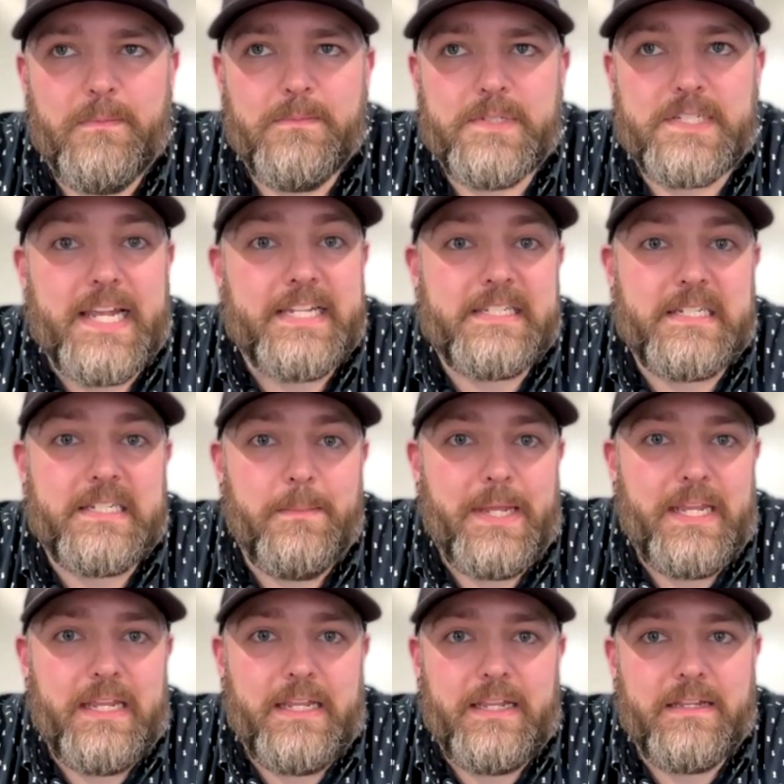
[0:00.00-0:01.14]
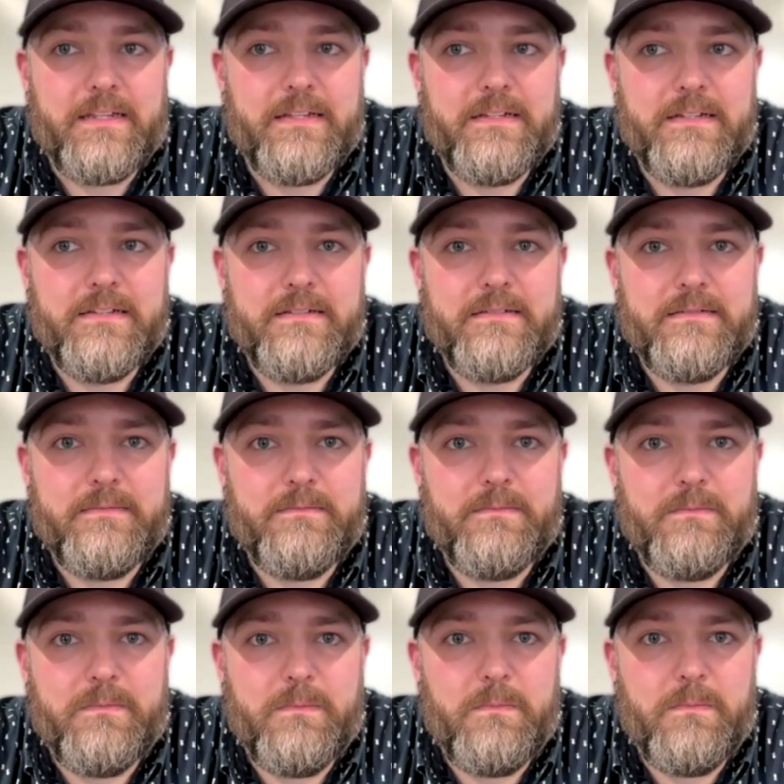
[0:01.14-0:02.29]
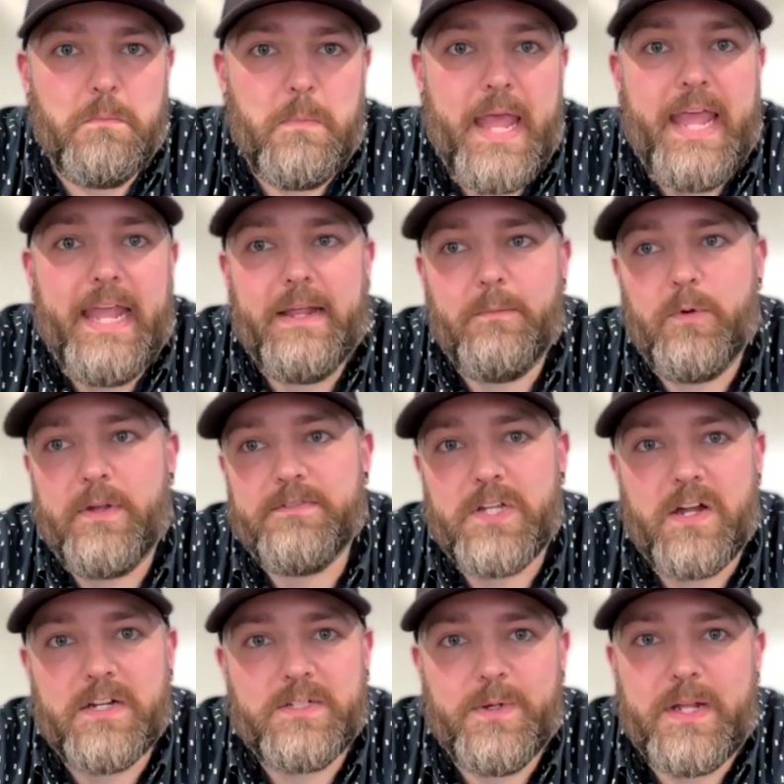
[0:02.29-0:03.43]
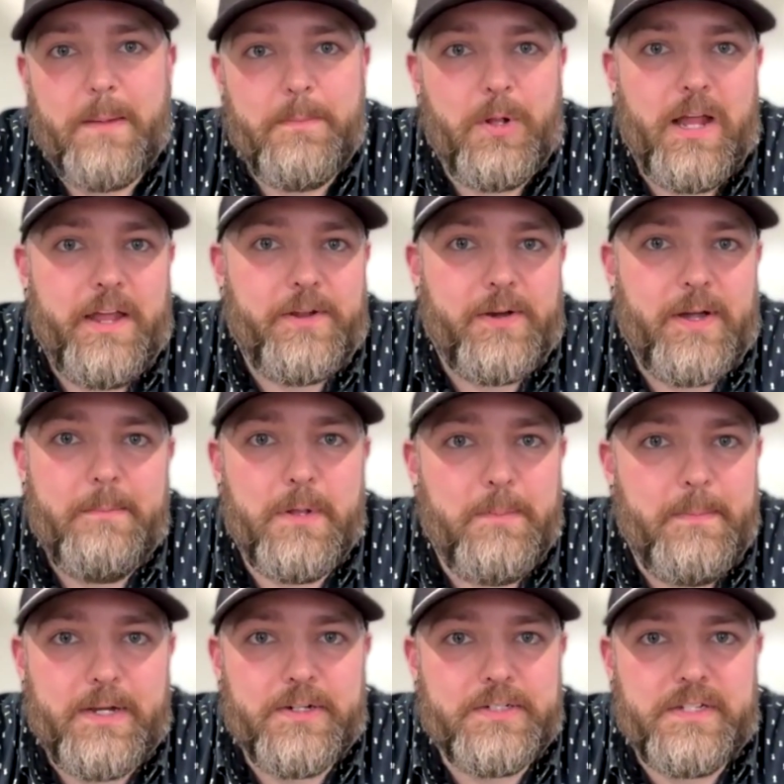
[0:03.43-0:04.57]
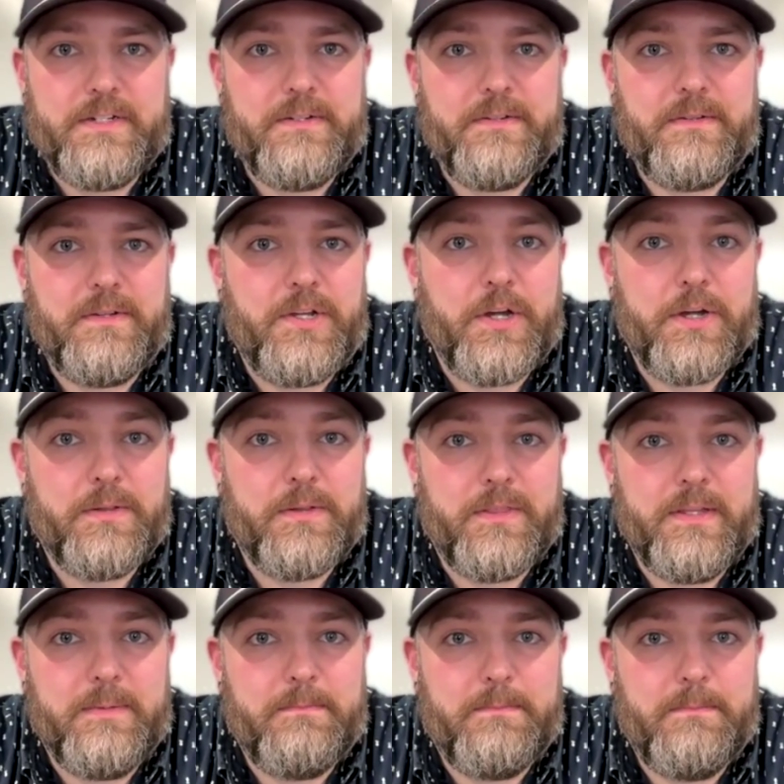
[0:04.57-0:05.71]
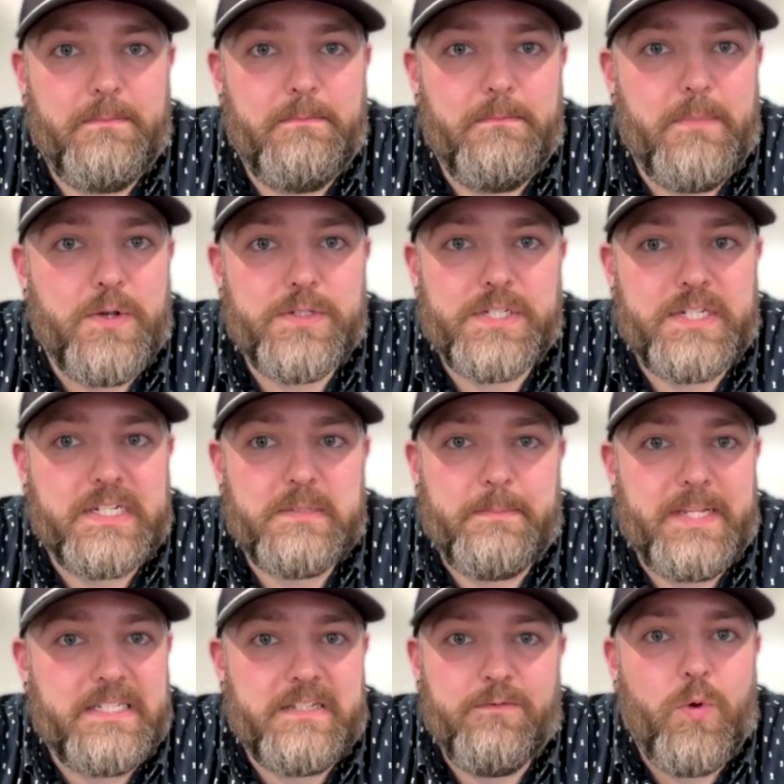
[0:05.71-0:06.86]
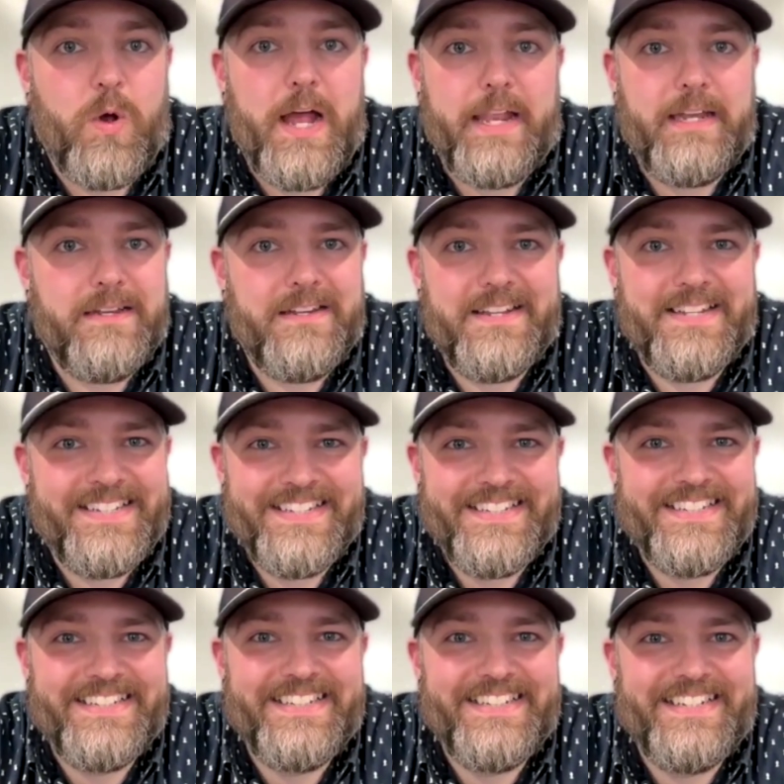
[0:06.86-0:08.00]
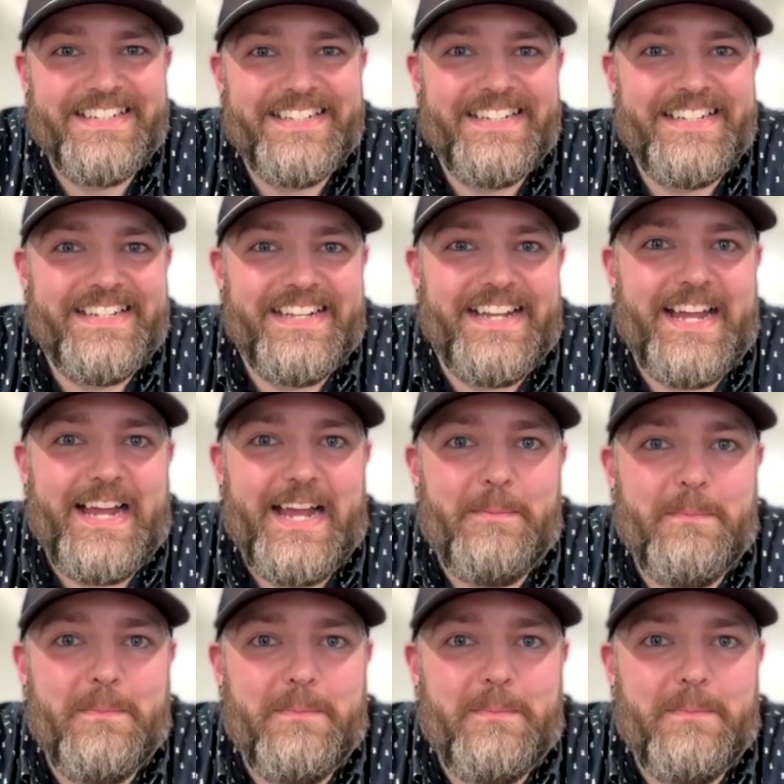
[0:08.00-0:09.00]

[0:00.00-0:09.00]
says to me, hey, we've talked to a couple of other implementers and you're the most expensive one. I